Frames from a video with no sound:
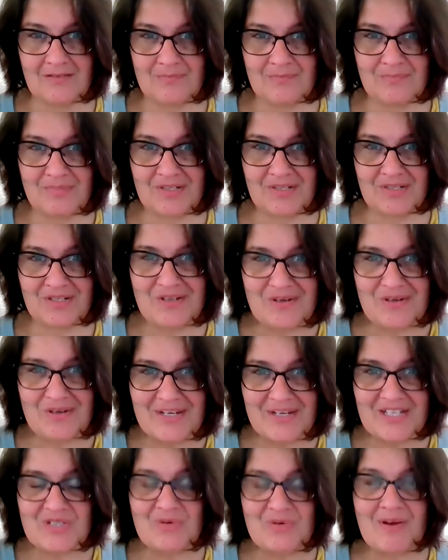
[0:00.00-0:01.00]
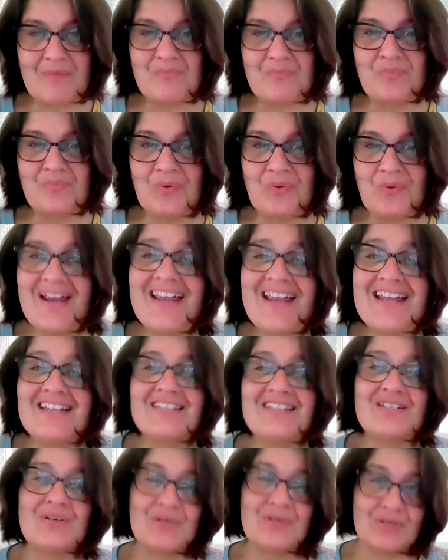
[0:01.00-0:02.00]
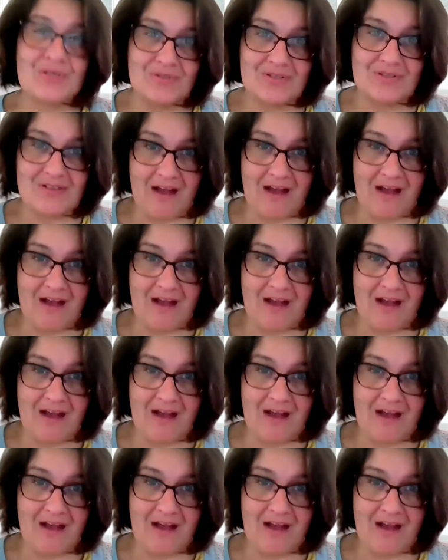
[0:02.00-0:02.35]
but going to embrace who you